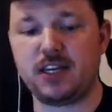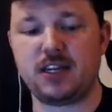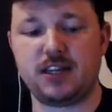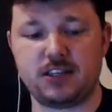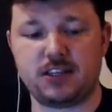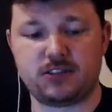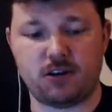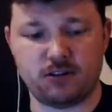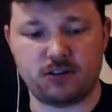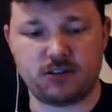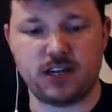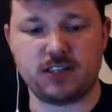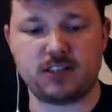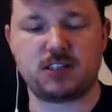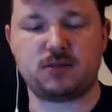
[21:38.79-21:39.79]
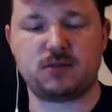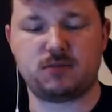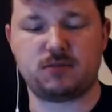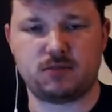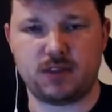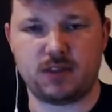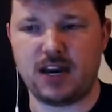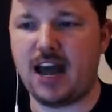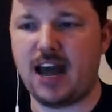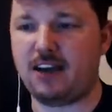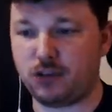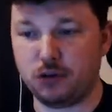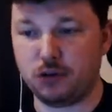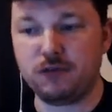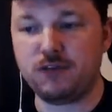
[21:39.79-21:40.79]
what we've seen in these starter sets
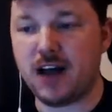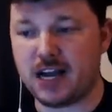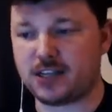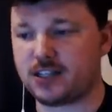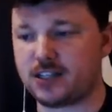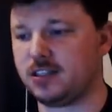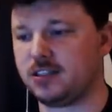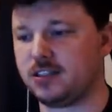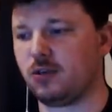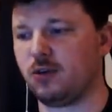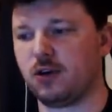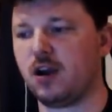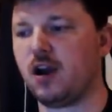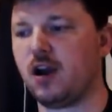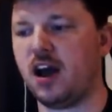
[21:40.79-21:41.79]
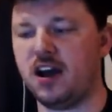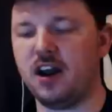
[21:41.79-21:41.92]
that have 2 factions or